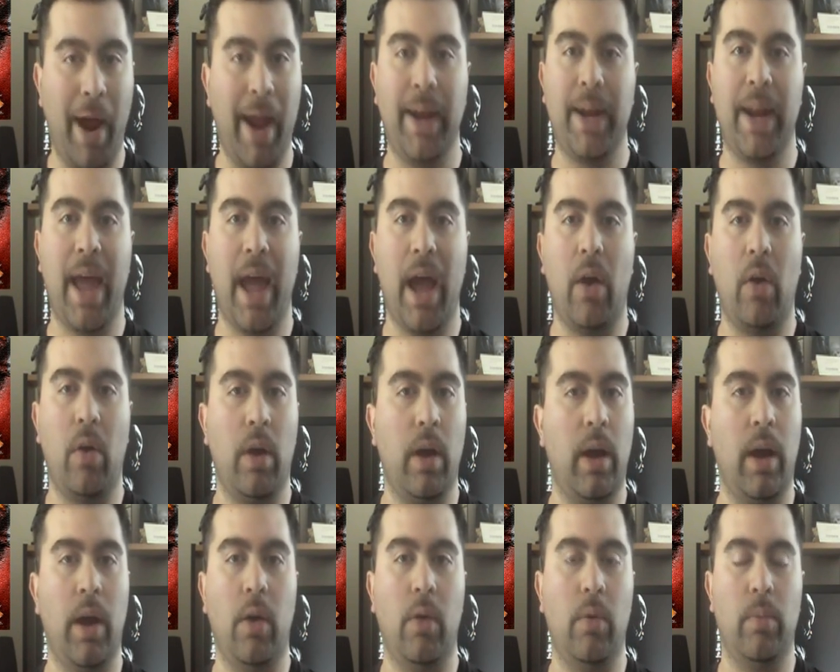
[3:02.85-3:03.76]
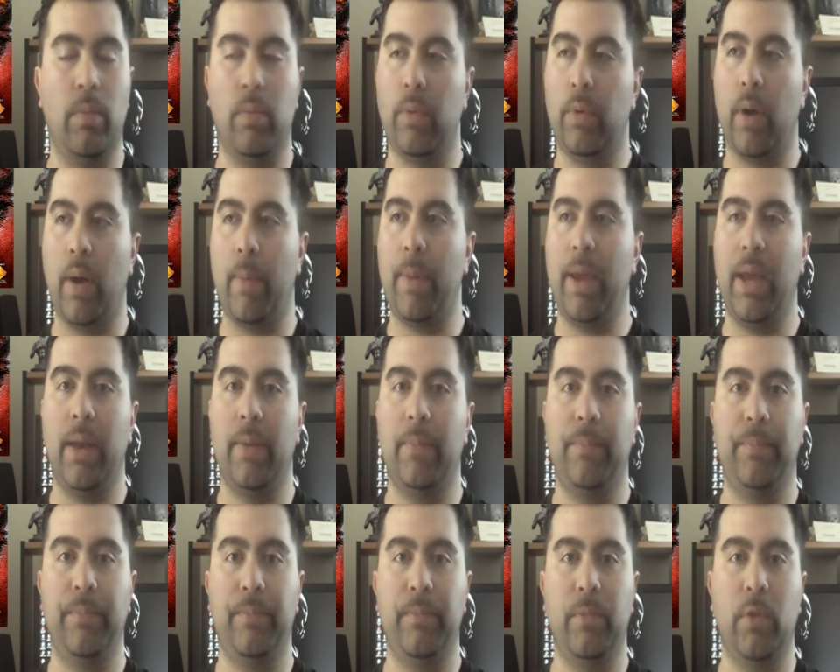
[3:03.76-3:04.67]
right now. Uh, I mean,
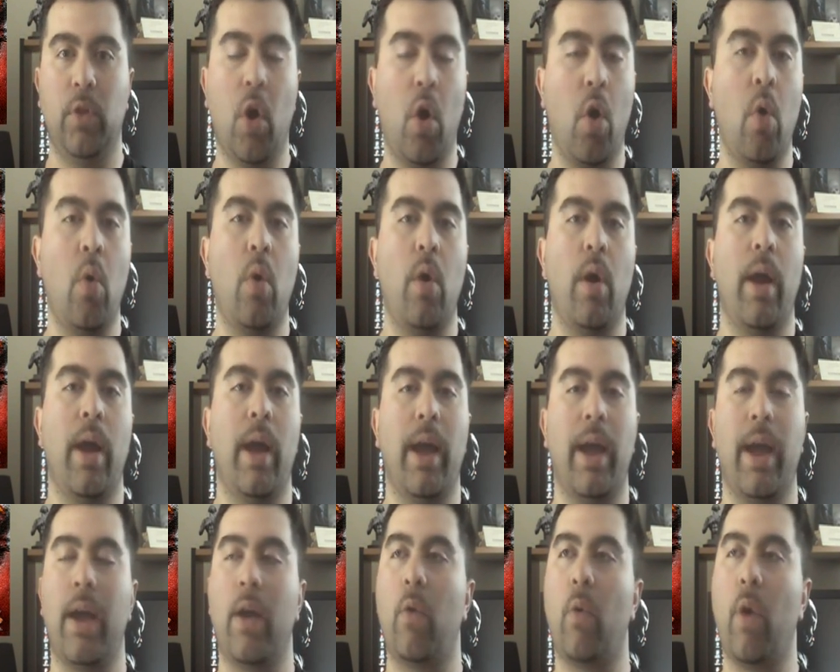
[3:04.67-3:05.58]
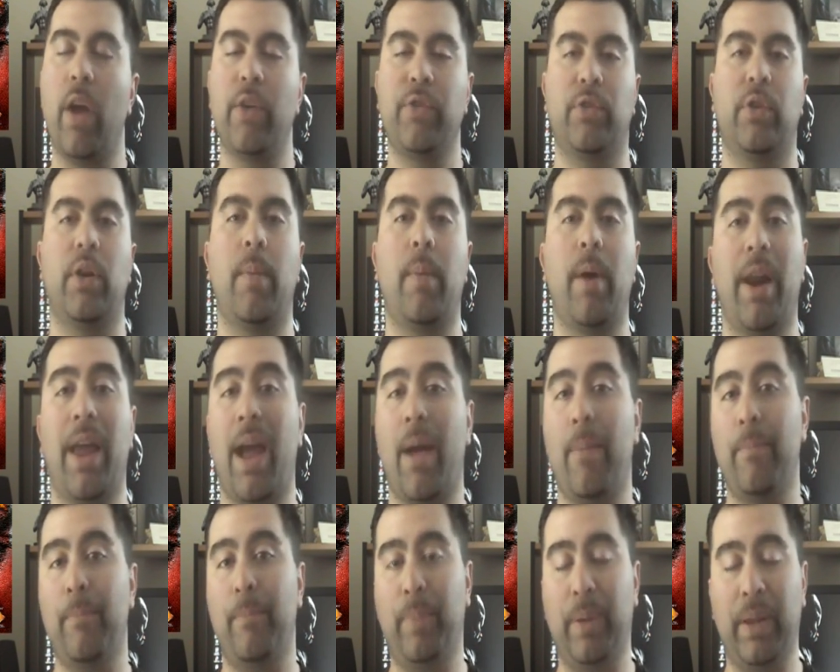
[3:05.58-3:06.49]
no question about it.
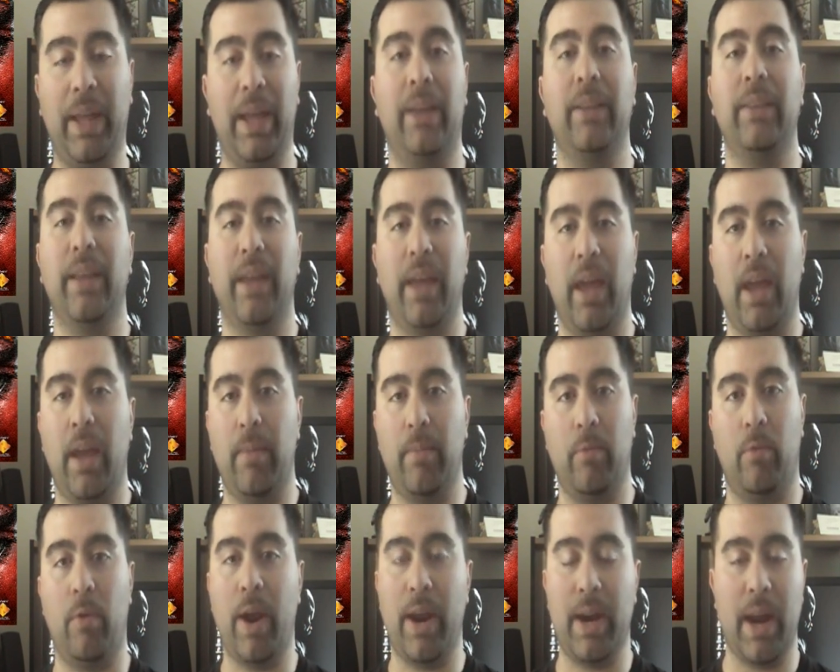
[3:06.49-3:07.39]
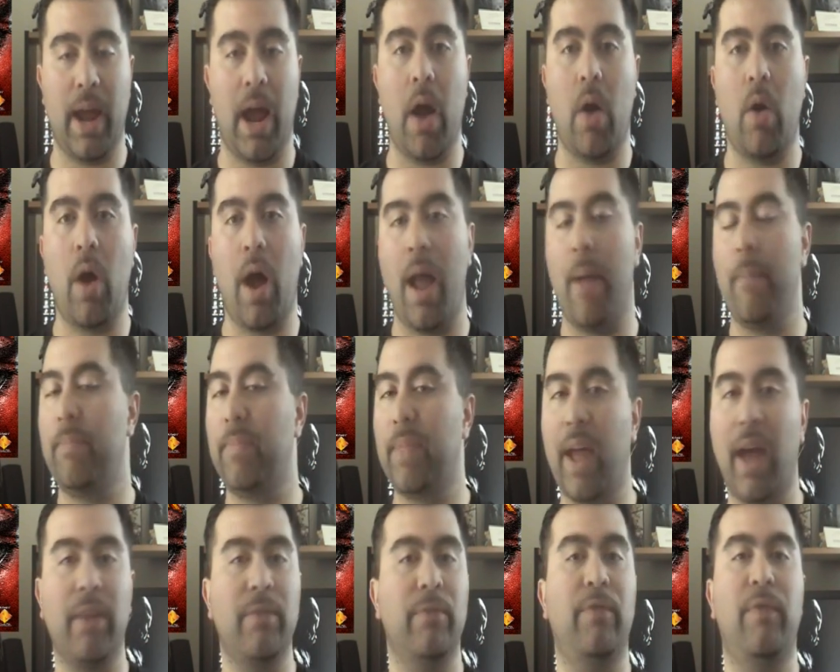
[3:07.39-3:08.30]
I'm playing the game right now. I'm
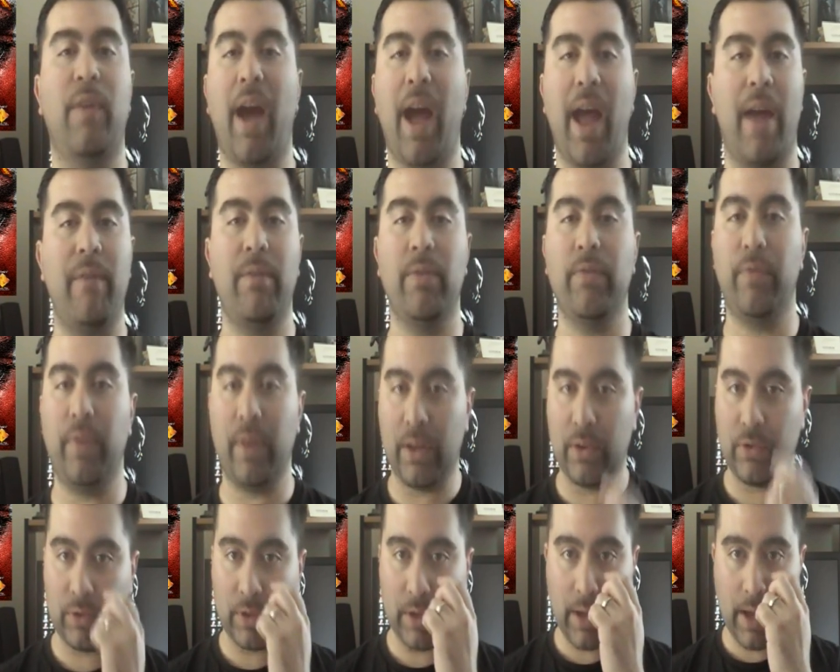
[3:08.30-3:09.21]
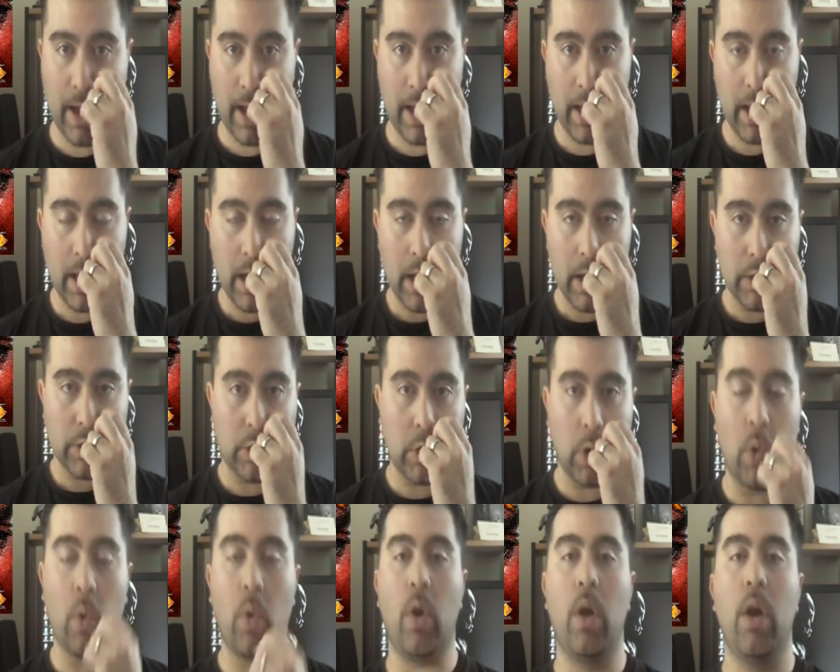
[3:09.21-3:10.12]
not. I haven't finished it yet.
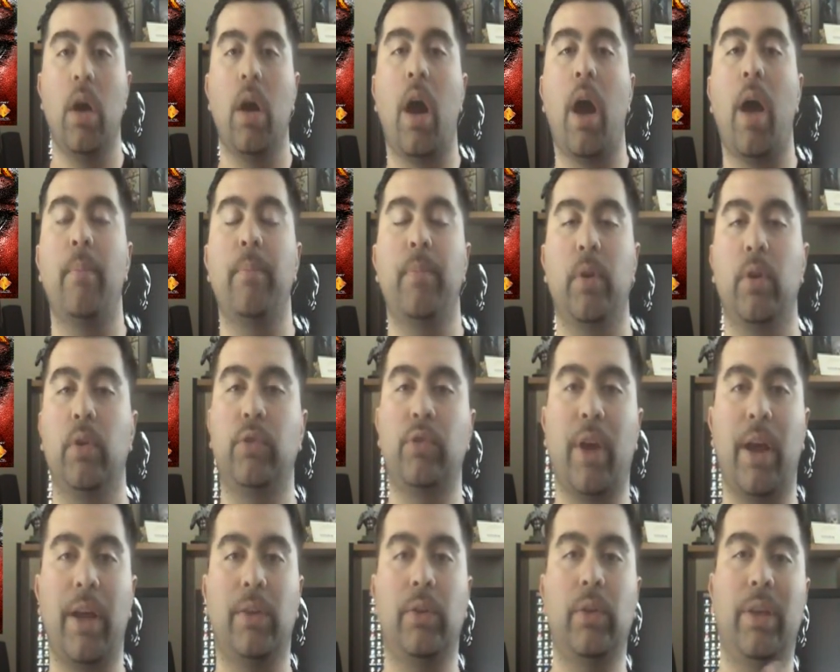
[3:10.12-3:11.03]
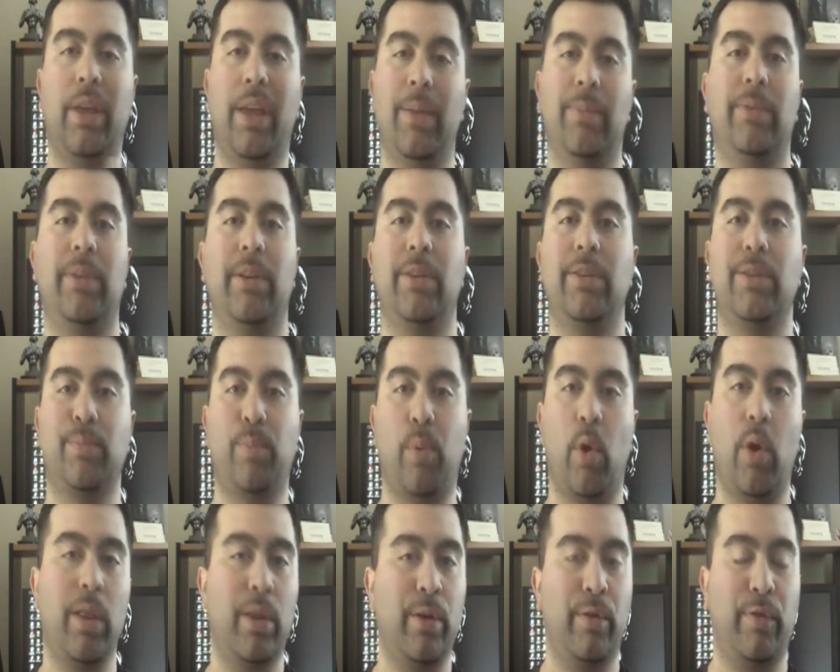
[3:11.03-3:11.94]
So I'm gonna try to keep this
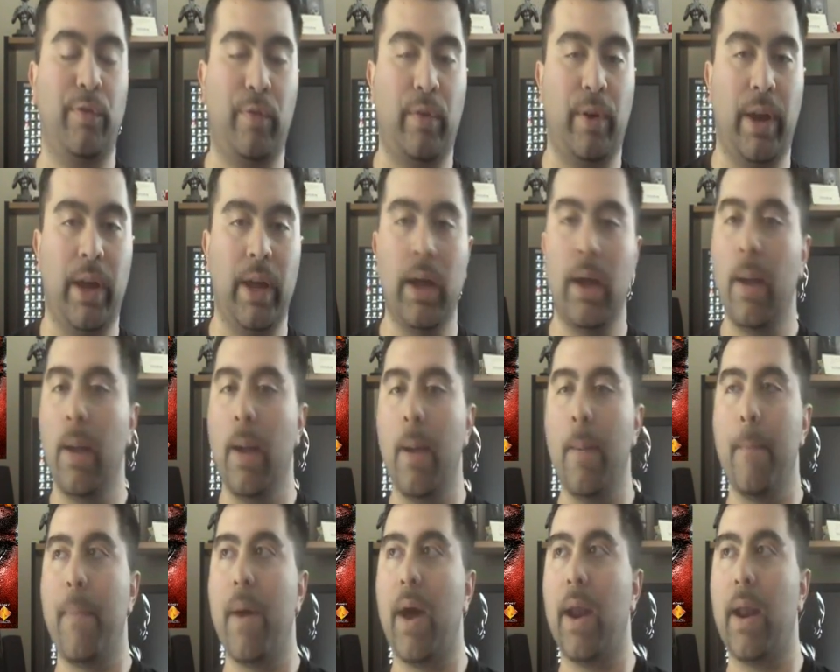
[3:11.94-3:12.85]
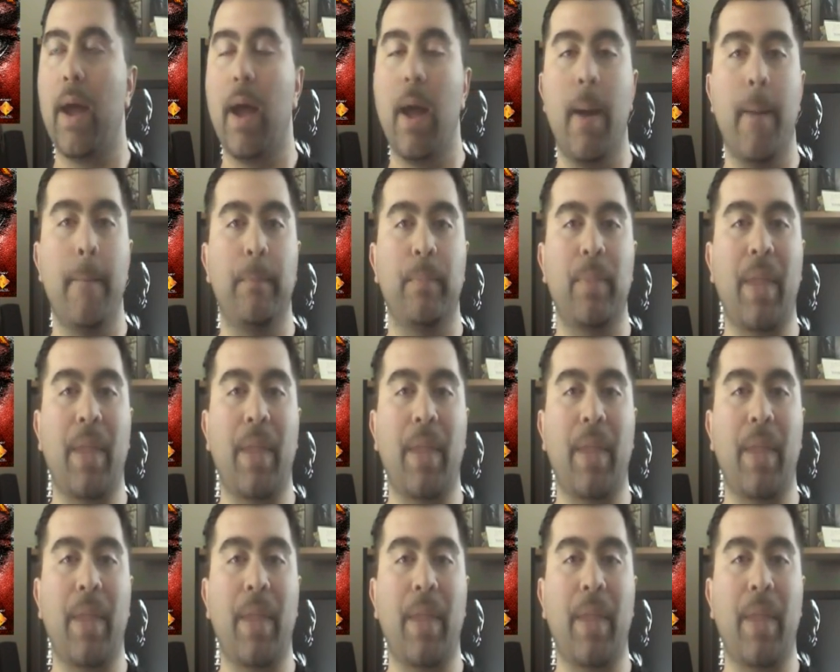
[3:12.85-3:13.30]
spoiler free. But